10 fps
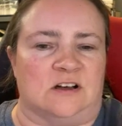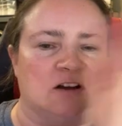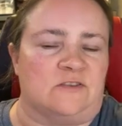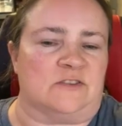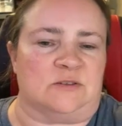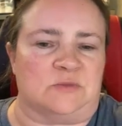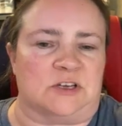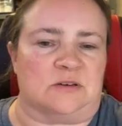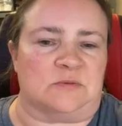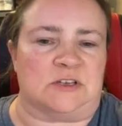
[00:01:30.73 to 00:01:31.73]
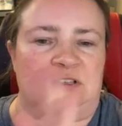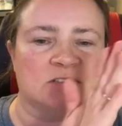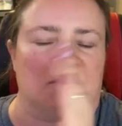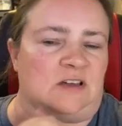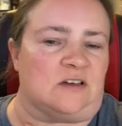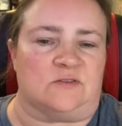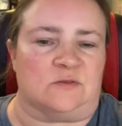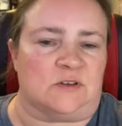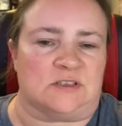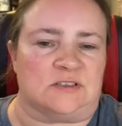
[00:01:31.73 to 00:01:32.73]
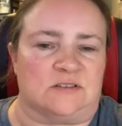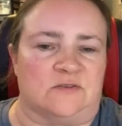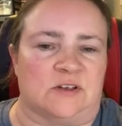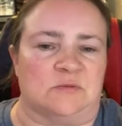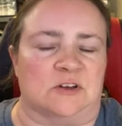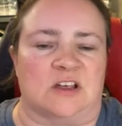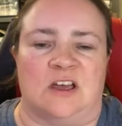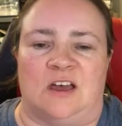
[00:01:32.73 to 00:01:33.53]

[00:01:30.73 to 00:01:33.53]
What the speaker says: off of the bigger piece, so I have the rest of the fabric.